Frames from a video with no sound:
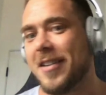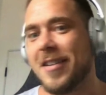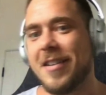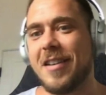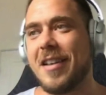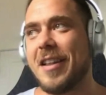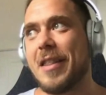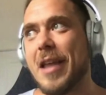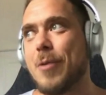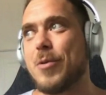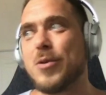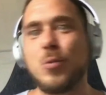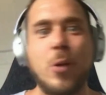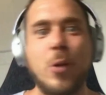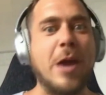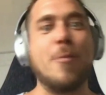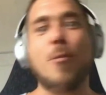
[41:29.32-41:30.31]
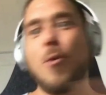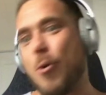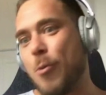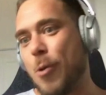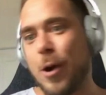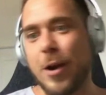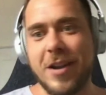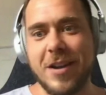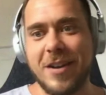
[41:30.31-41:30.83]
Like, that was way more
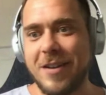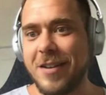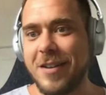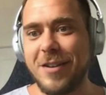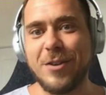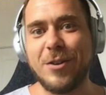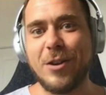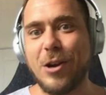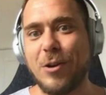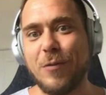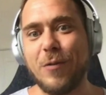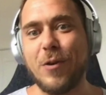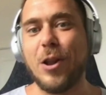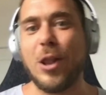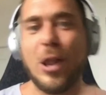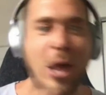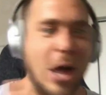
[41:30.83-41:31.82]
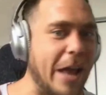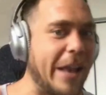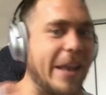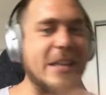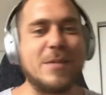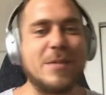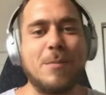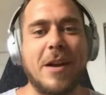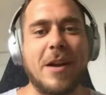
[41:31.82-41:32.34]
work, you know, for a lot
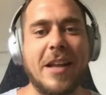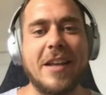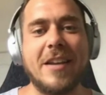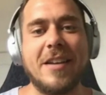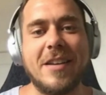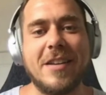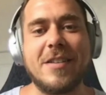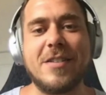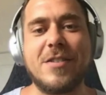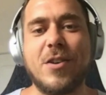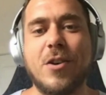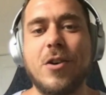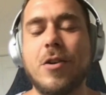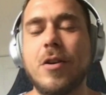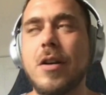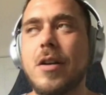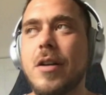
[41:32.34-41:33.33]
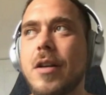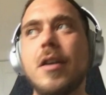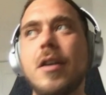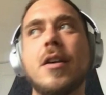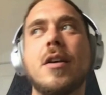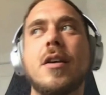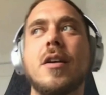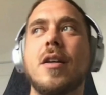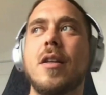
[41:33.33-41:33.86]
less money. And so
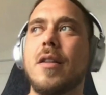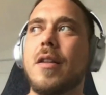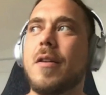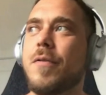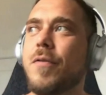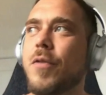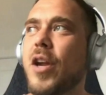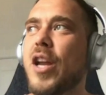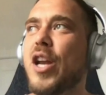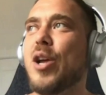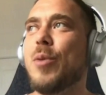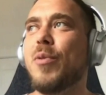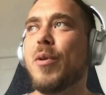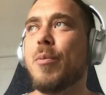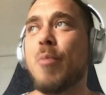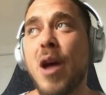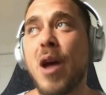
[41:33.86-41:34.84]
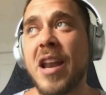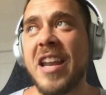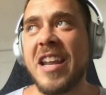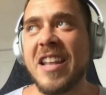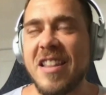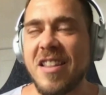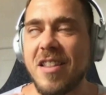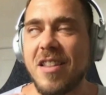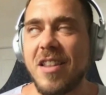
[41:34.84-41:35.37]
the freedom, the money,
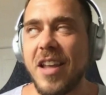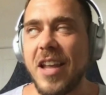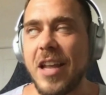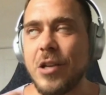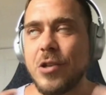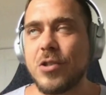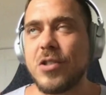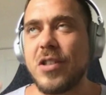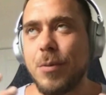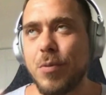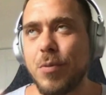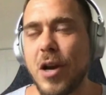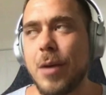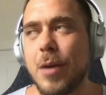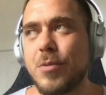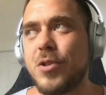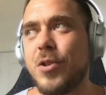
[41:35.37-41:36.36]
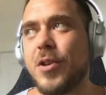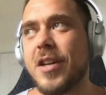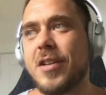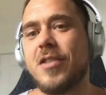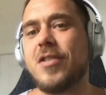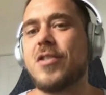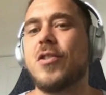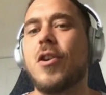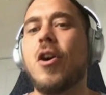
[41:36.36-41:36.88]
and the interesting problems you get
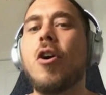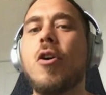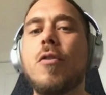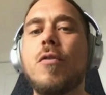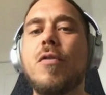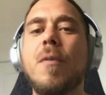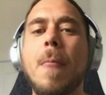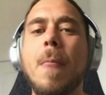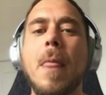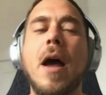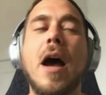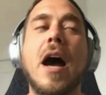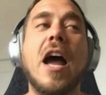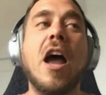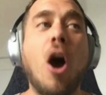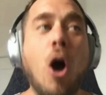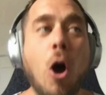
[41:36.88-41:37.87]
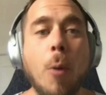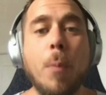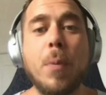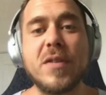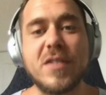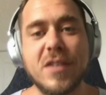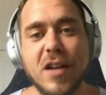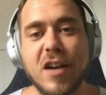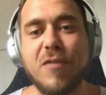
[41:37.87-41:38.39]
to solve, I hope
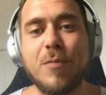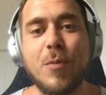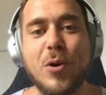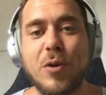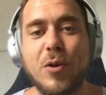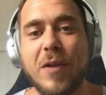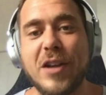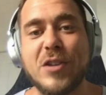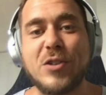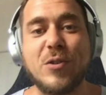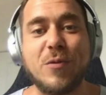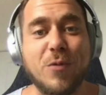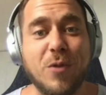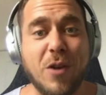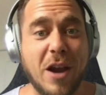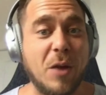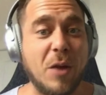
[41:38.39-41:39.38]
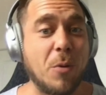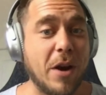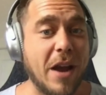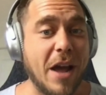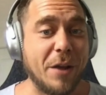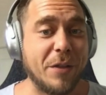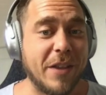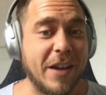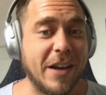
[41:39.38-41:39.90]
is enough motivation for anyone
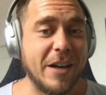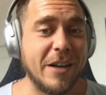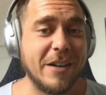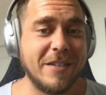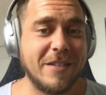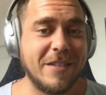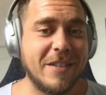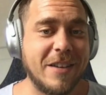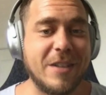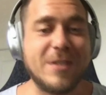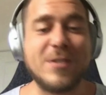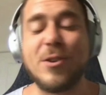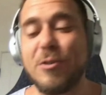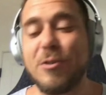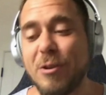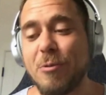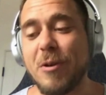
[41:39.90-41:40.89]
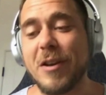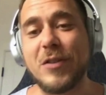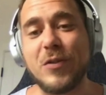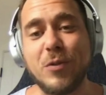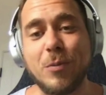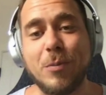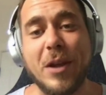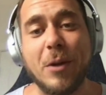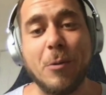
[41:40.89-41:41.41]
out there. It certainly was
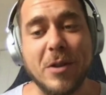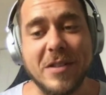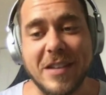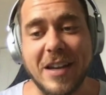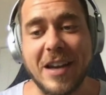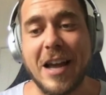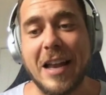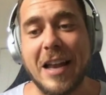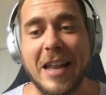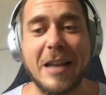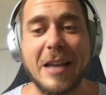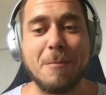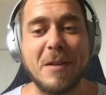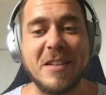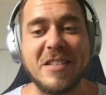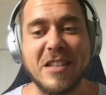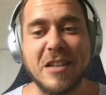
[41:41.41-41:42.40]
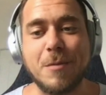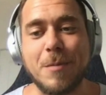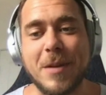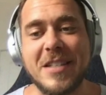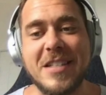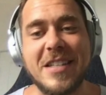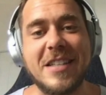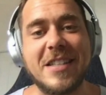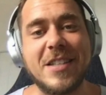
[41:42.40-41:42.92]
for me once I got sunk my
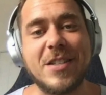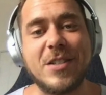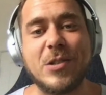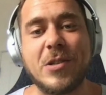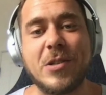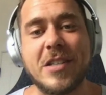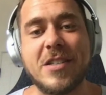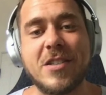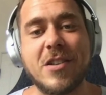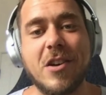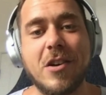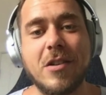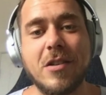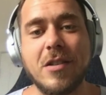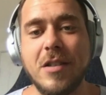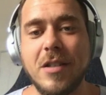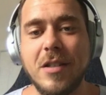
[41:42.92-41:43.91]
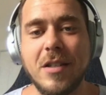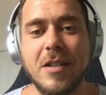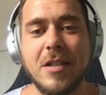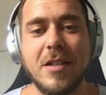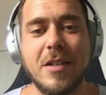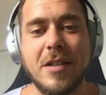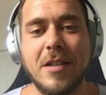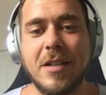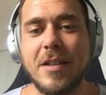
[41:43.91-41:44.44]
teeth into it. So
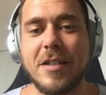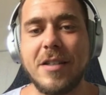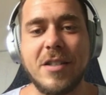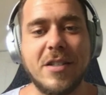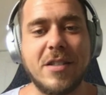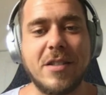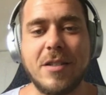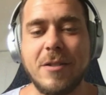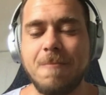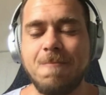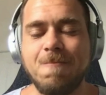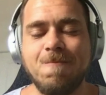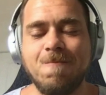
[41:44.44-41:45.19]
it just,